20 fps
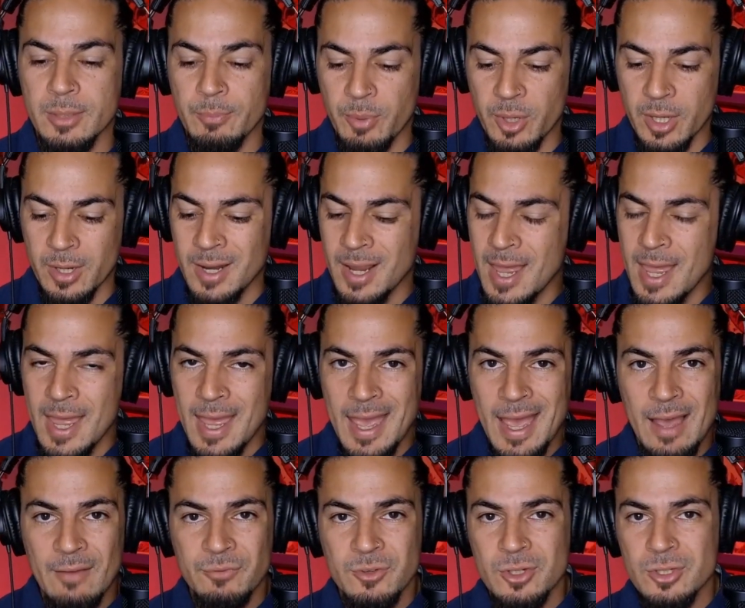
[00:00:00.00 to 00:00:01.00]
But
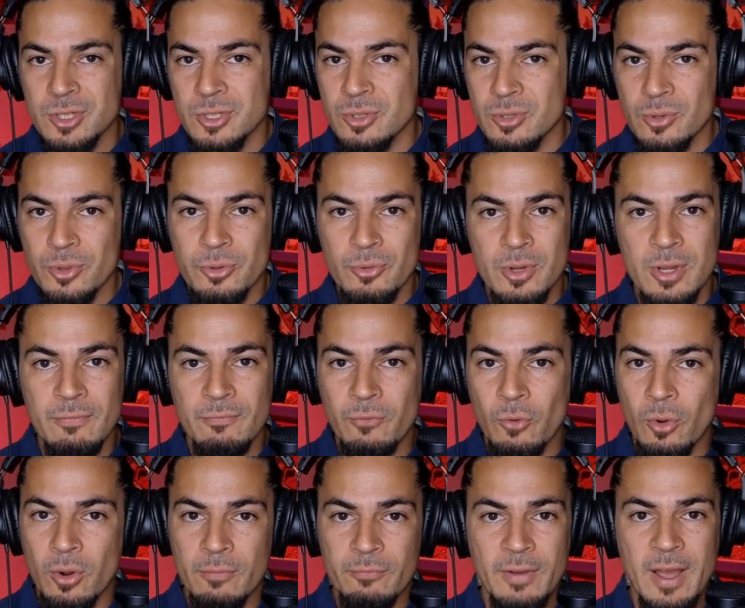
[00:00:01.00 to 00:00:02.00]
after 2, 3,
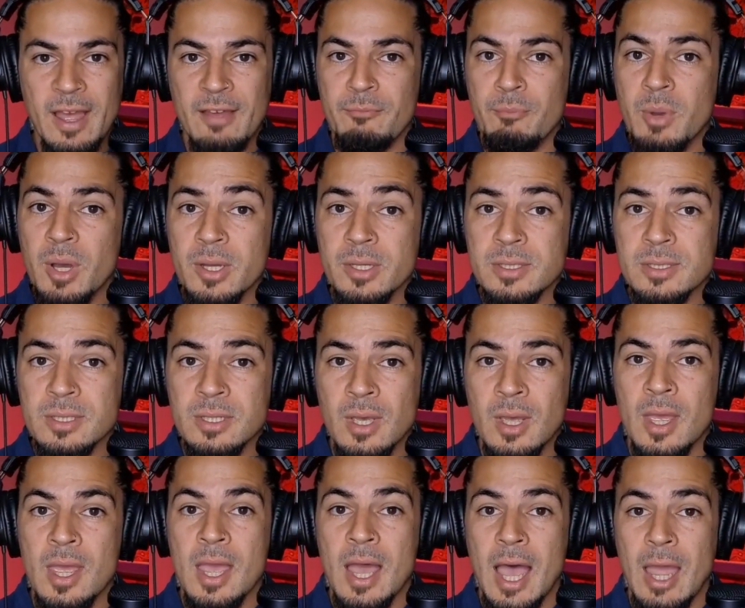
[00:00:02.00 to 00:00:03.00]
4, 5 months,
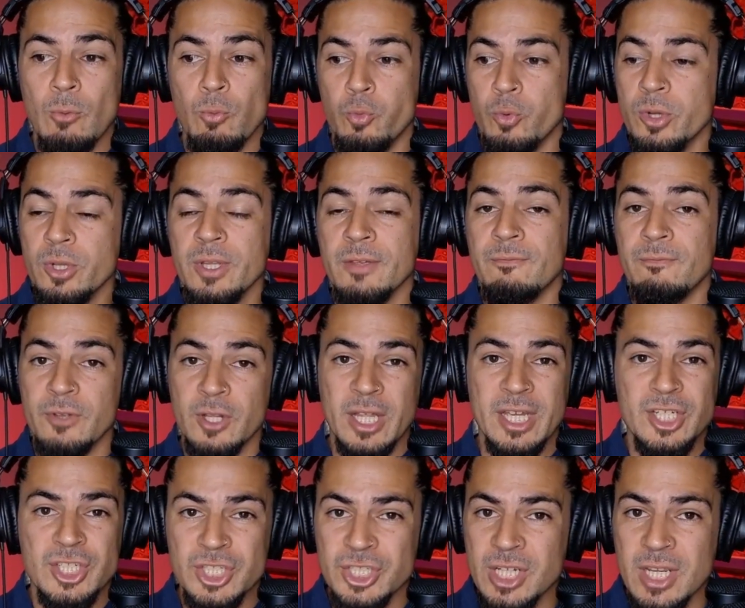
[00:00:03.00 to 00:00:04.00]
I really feel
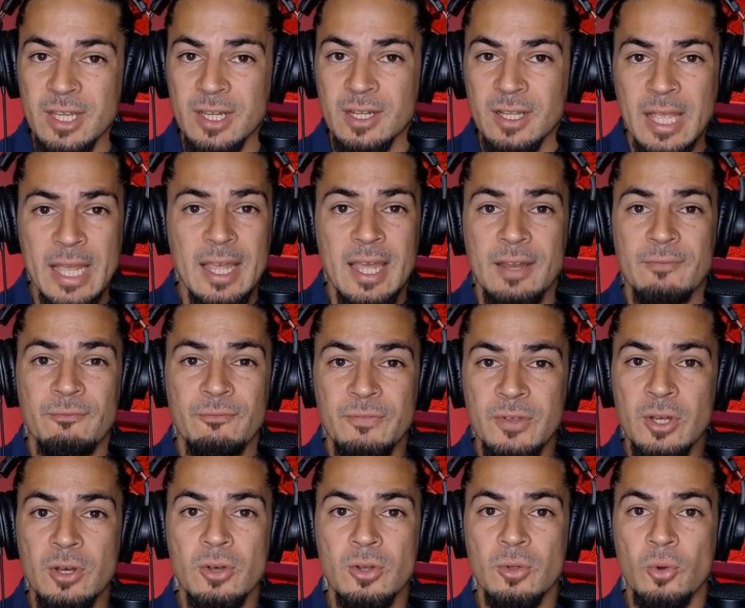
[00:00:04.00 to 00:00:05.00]
like shit. Like I
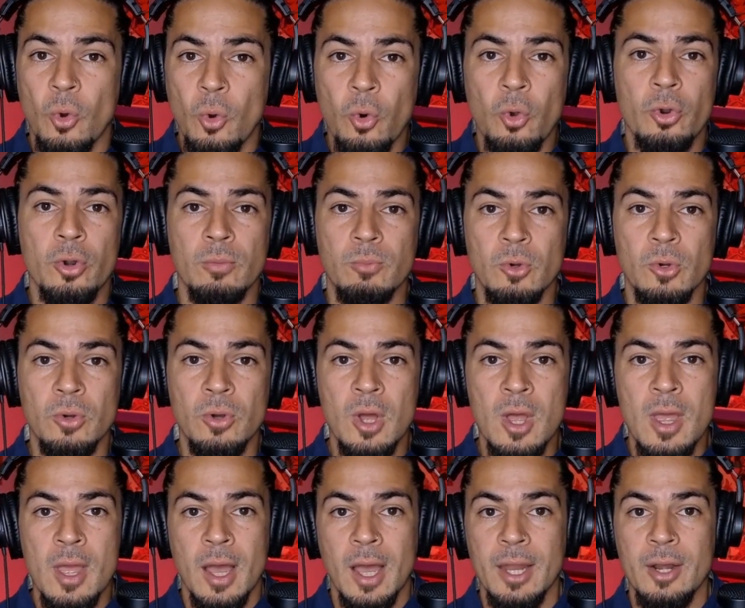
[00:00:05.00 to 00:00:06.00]
feel horrible.
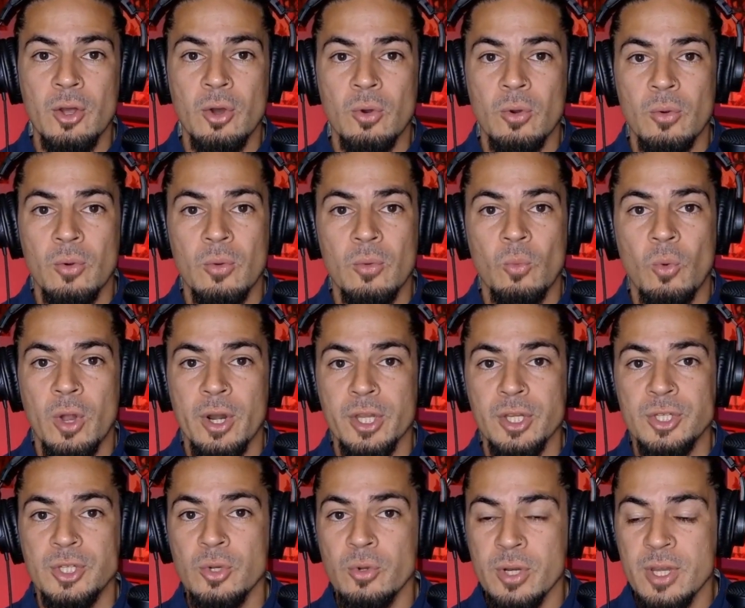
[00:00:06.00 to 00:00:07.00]
I don't want to
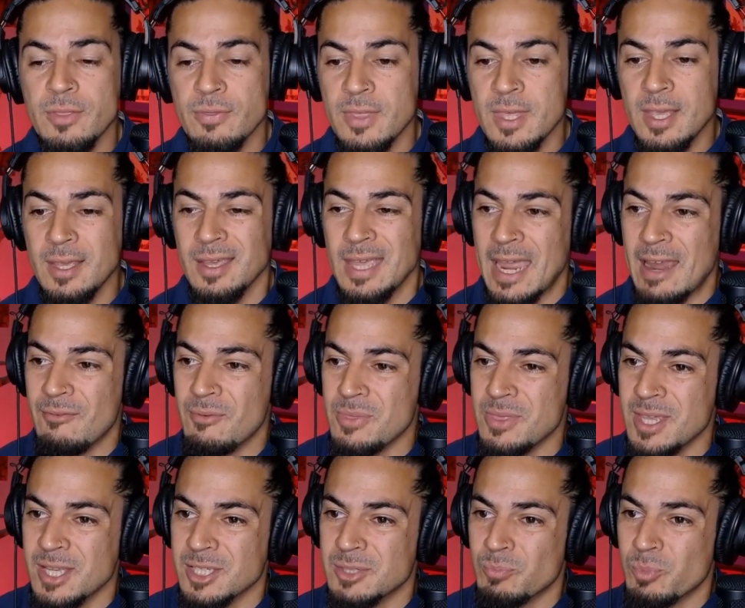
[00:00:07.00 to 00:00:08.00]
do anything.
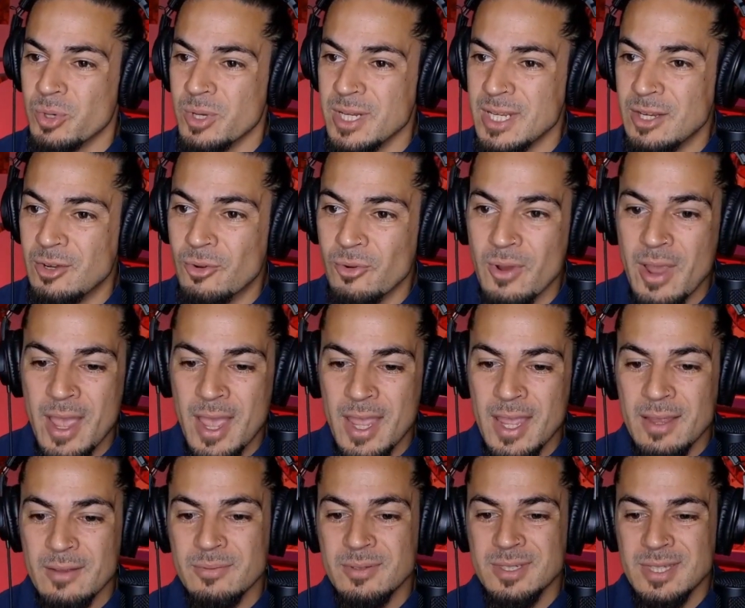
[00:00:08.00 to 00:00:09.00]
Everything's pretty
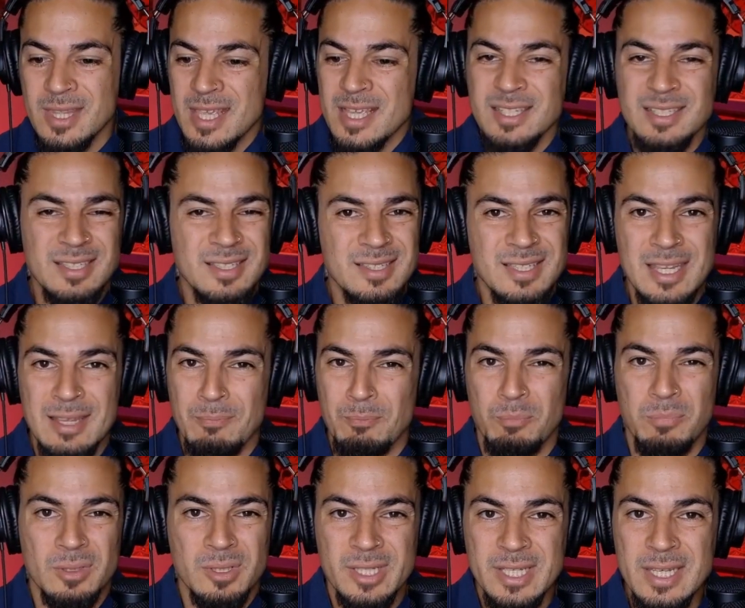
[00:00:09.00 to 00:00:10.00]
gray. Things seem
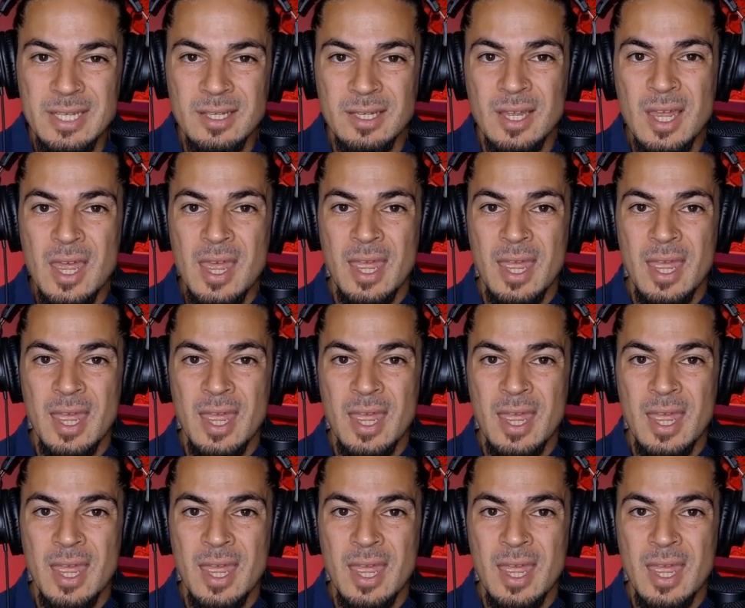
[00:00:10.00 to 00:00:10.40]
bleak.